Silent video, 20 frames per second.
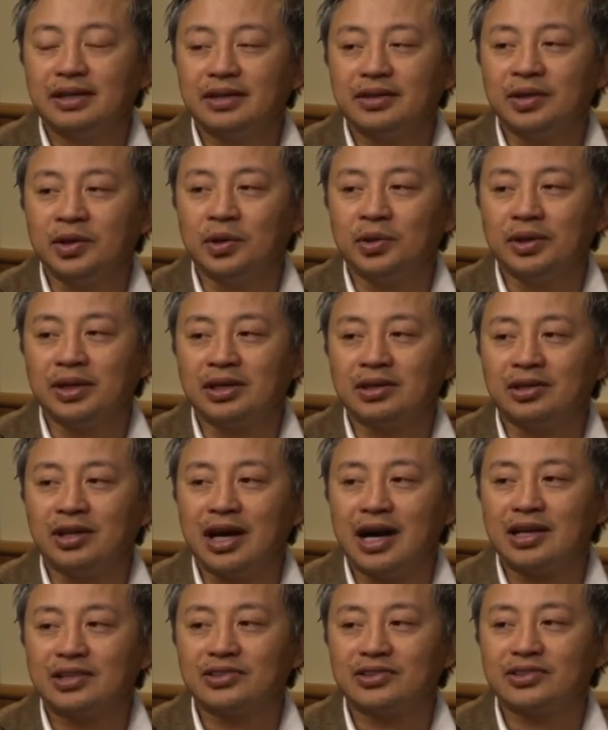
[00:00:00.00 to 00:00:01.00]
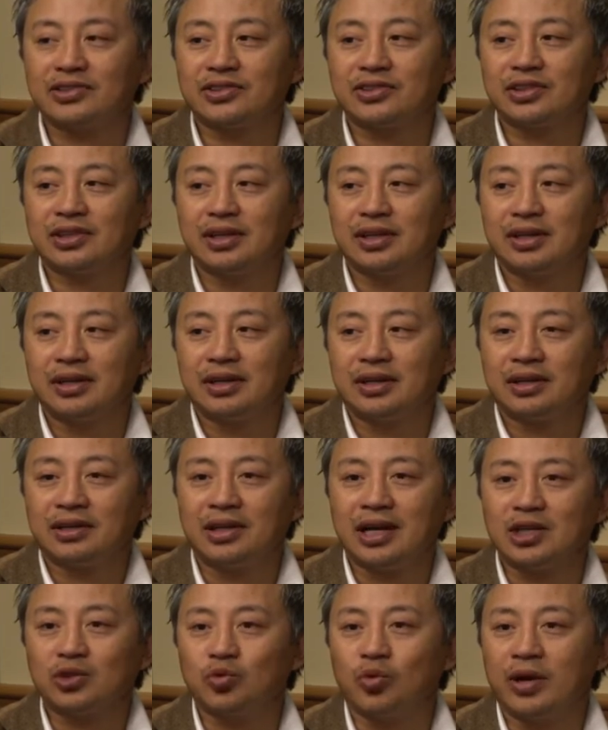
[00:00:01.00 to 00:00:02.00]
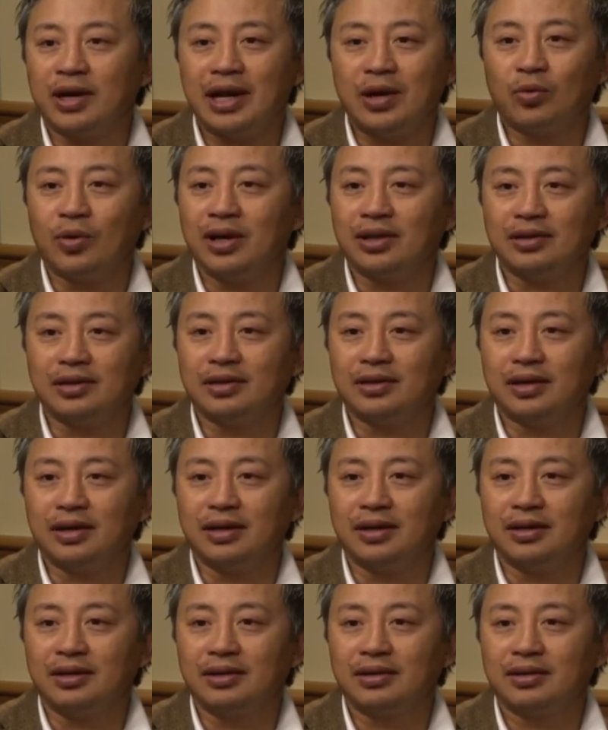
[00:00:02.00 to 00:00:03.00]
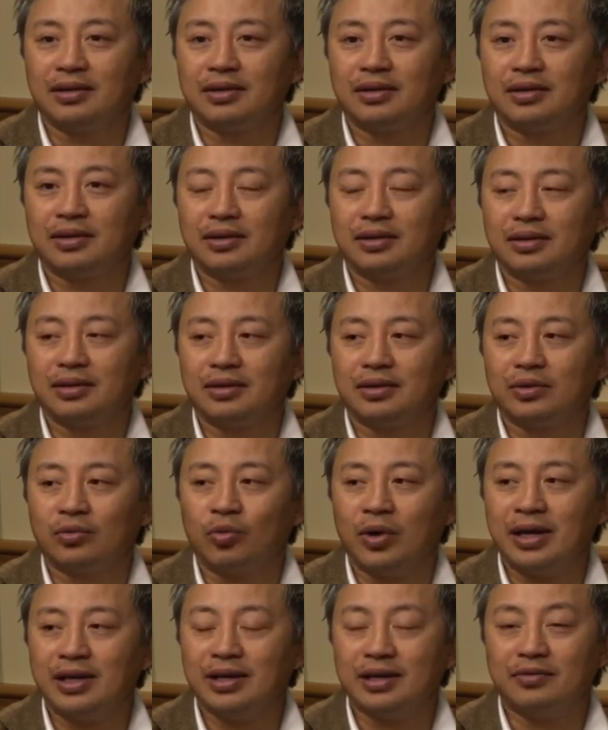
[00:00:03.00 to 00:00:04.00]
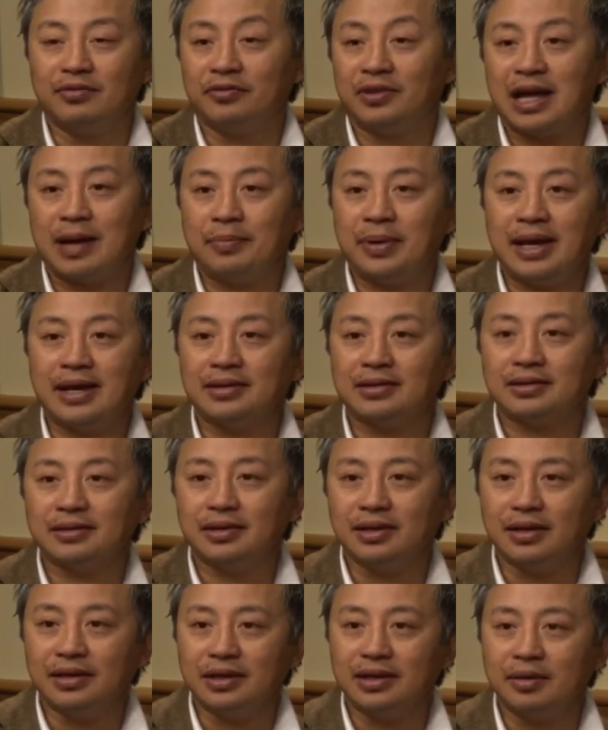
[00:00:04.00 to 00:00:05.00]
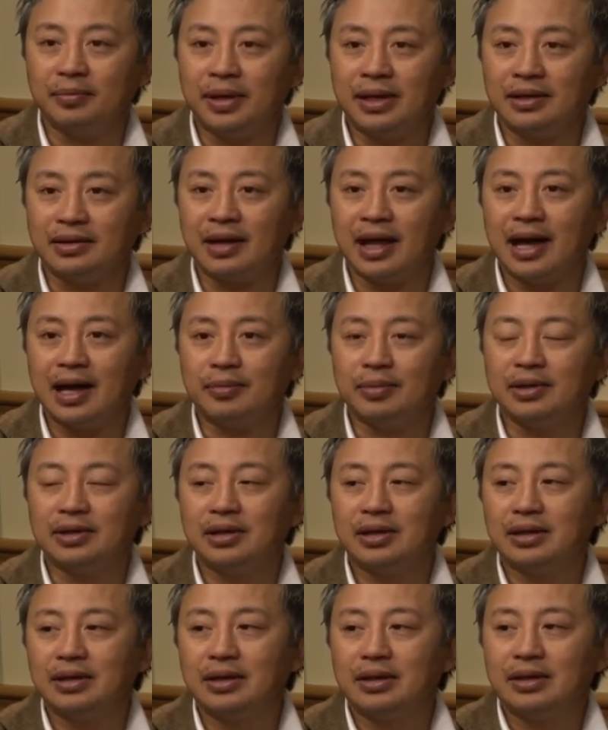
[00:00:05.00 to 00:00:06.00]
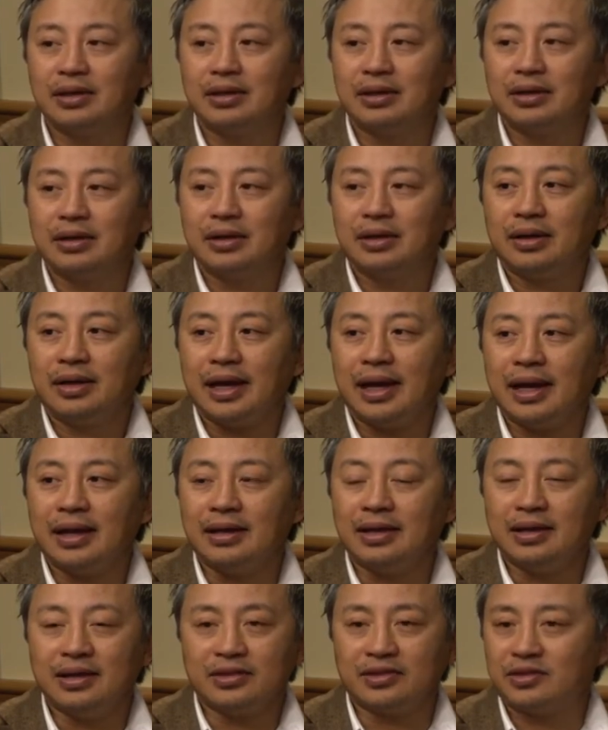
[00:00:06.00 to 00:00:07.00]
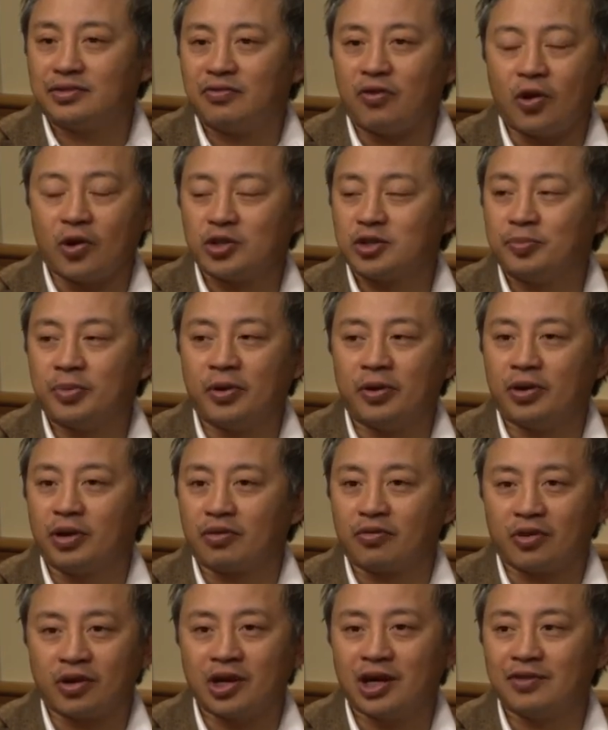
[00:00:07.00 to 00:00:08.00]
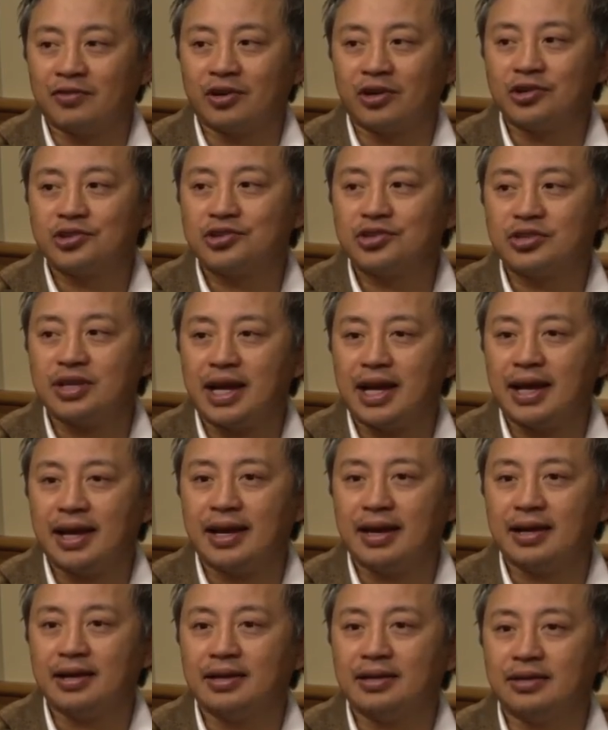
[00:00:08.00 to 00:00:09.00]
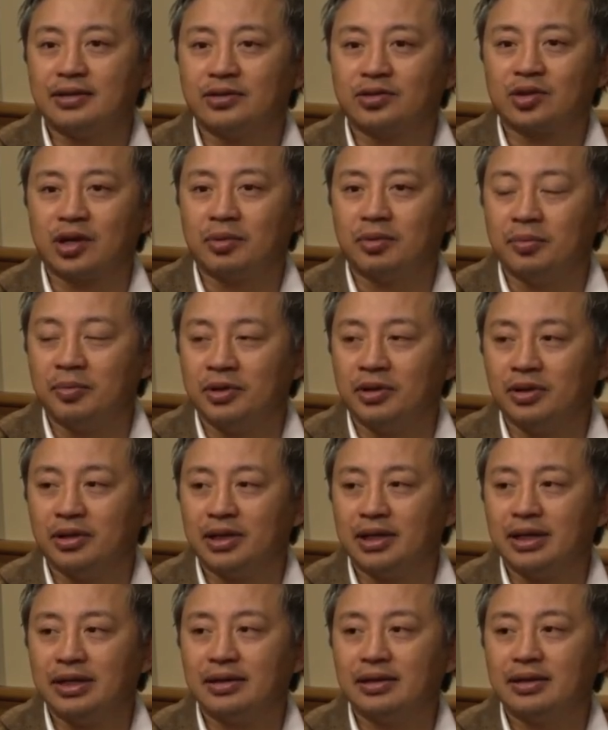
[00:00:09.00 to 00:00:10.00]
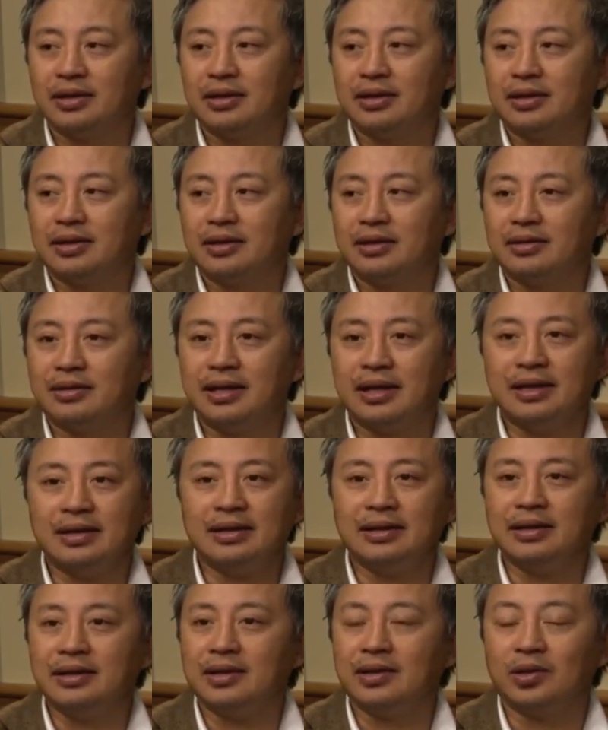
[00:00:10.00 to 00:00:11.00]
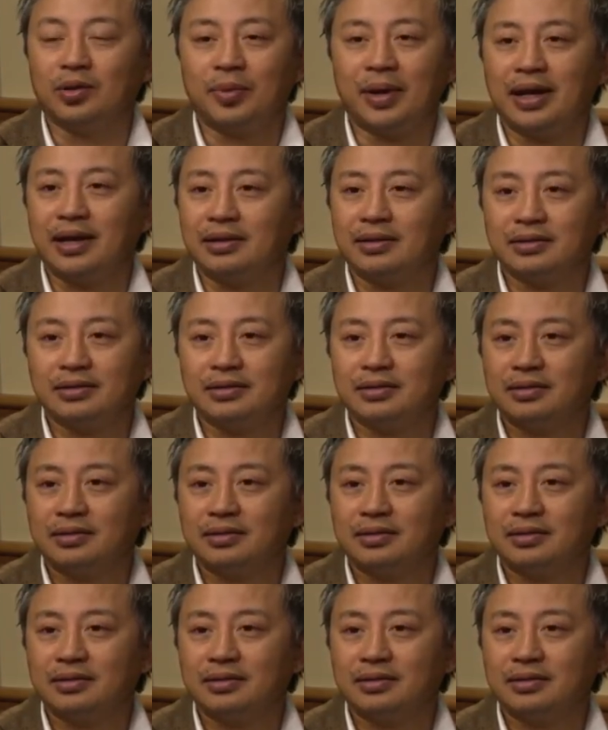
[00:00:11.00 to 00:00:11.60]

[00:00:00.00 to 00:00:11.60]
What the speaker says: the only class 1A rated flat paint, independent lab, and it is far superior for coverage and scrubbability than any other paint.